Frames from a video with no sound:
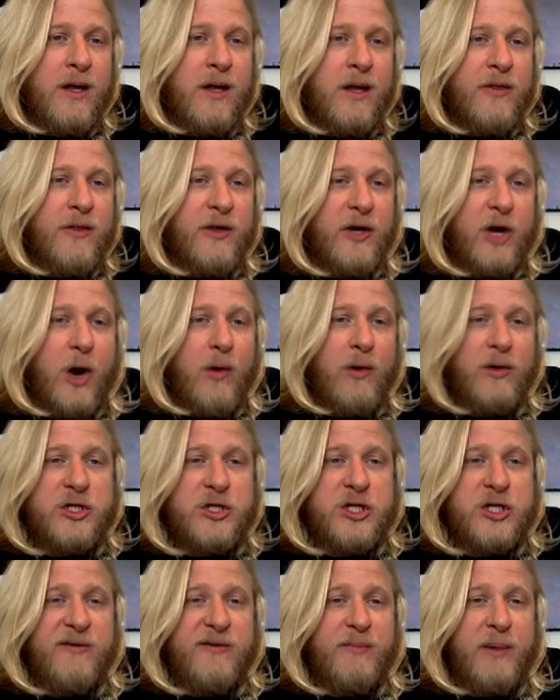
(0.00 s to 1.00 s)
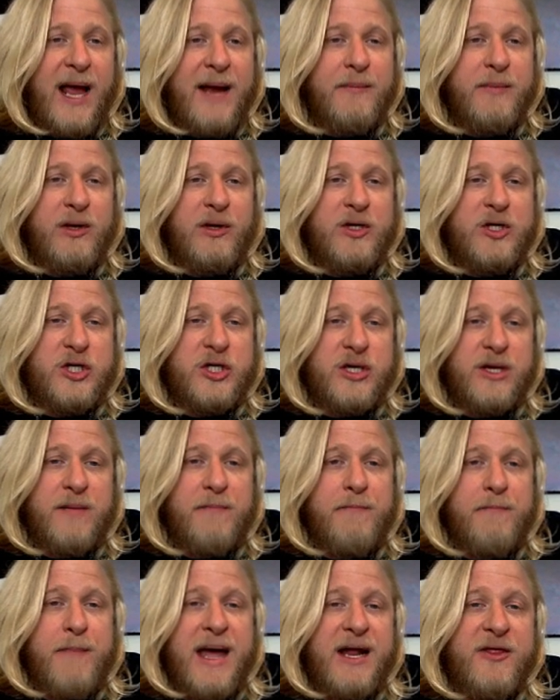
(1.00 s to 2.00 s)
The coalition of black militia
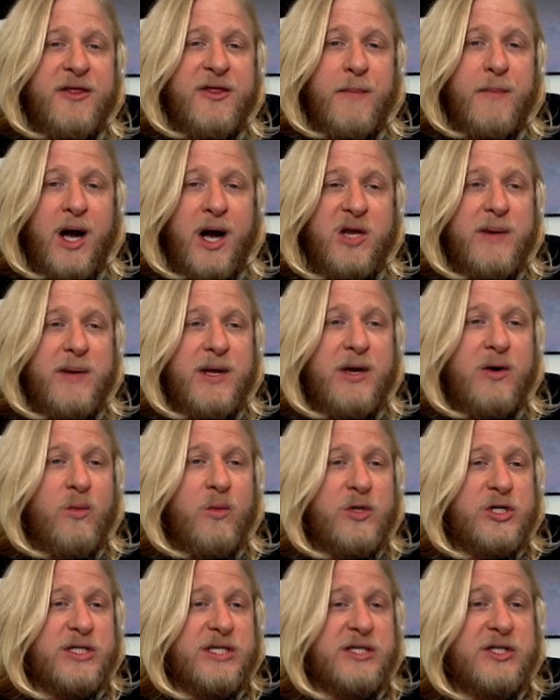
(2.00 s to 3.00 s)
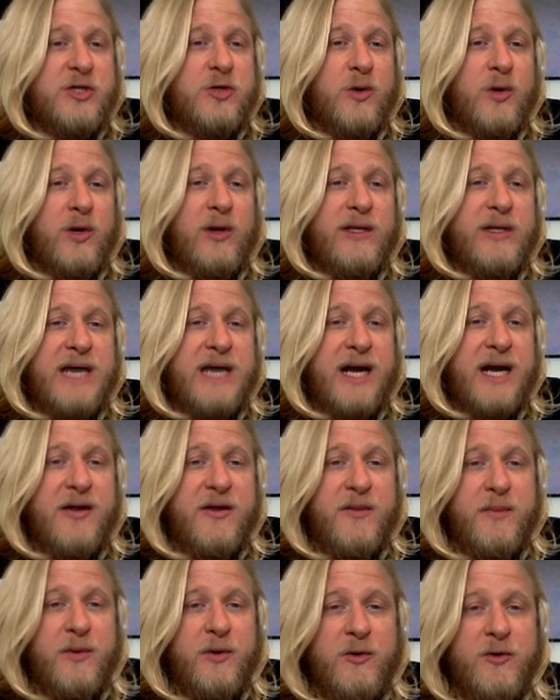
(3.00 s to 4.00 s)
met at the monument, which is historically tied to
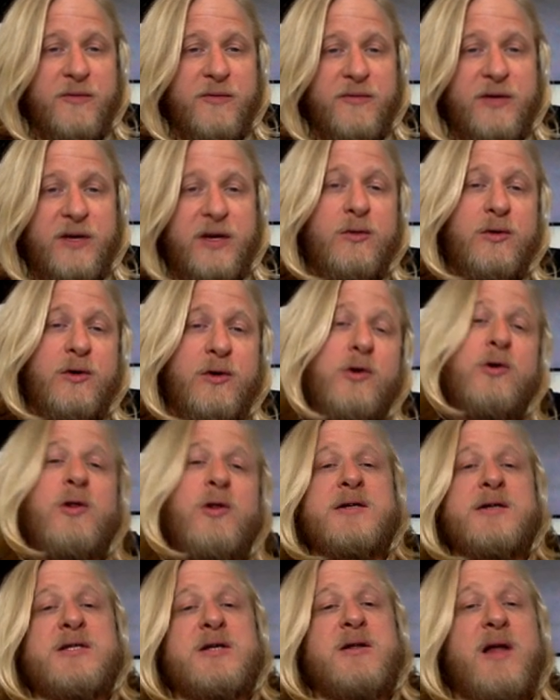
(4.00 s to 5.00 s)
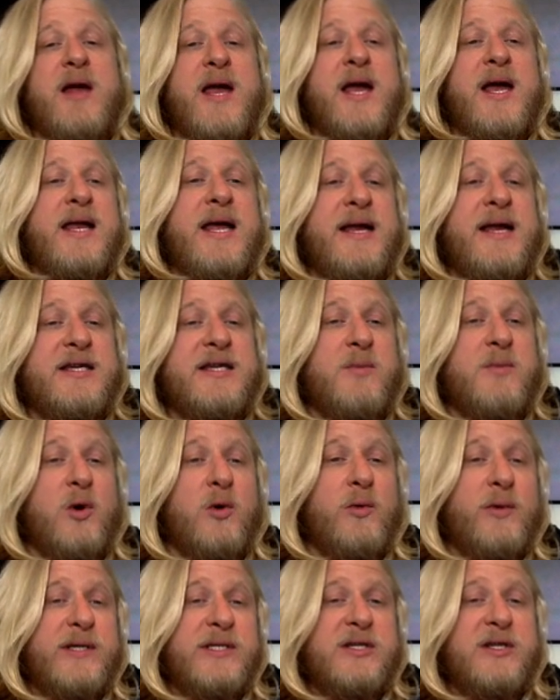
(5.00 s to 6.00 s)
the birth of the Ku Klux Klan and has more
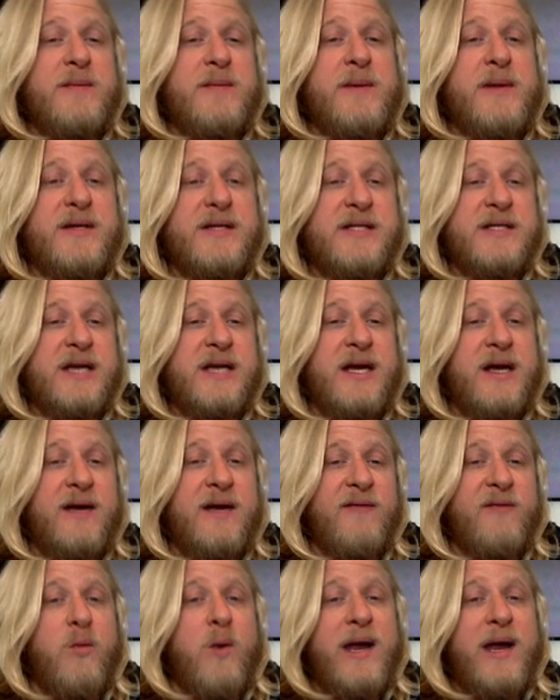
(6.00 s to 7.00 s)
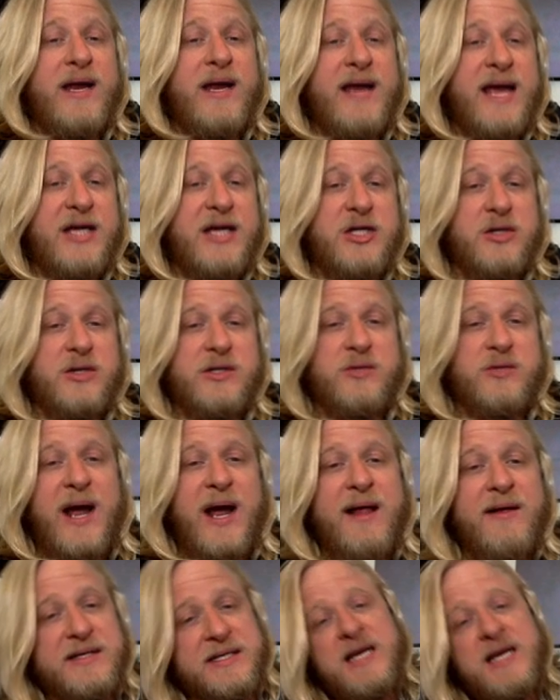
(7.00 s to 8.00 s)
recently been the site of white nationalist rallies.